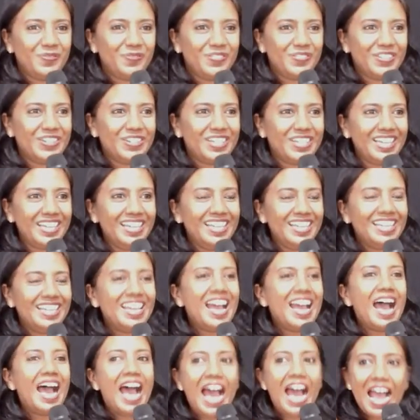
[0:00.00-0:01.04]
Okay?
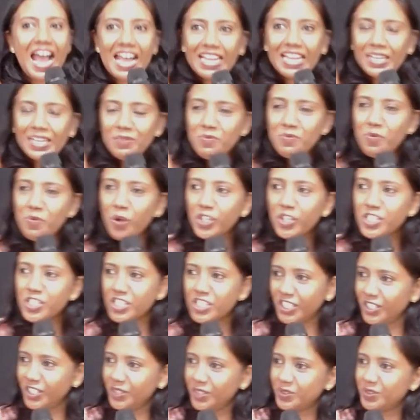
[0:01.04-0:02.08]
I am
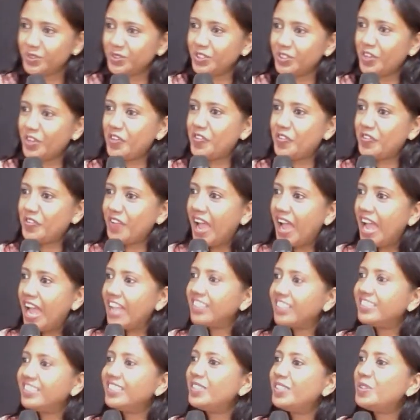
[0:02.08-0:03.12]
watching you. Your
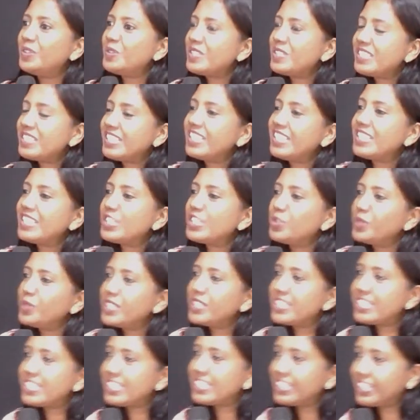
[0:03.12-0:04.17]
father who sees you in
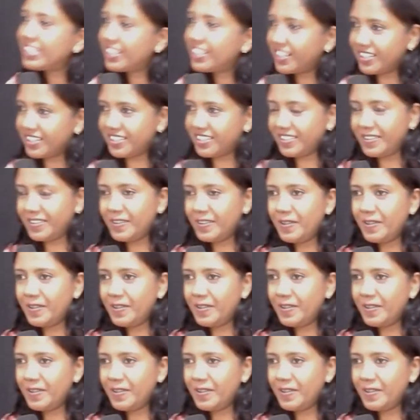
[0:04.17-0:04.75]
secret.